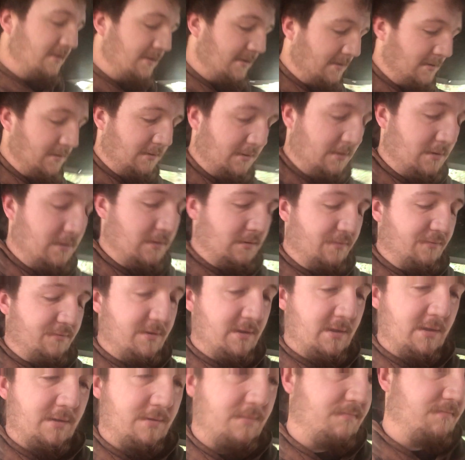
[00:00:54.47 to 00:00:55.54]
don't know if
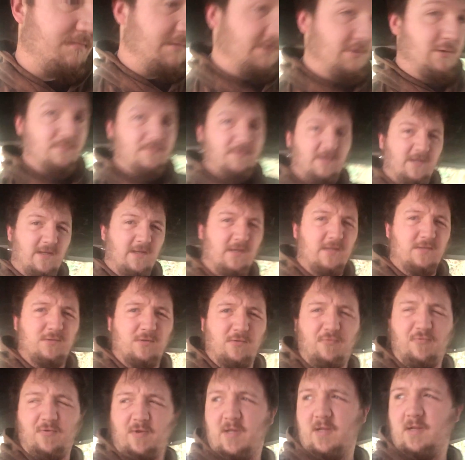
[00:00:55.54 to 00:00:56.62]
just UPS or
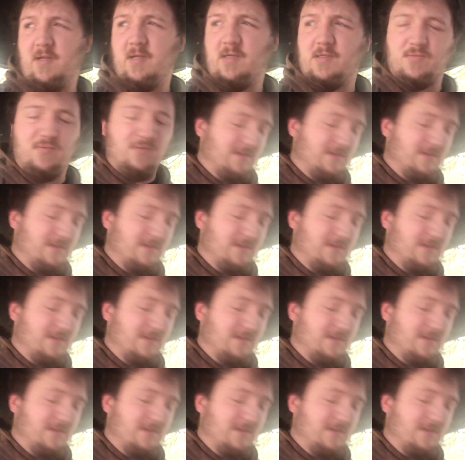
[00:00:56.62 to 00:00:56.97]
FedEx,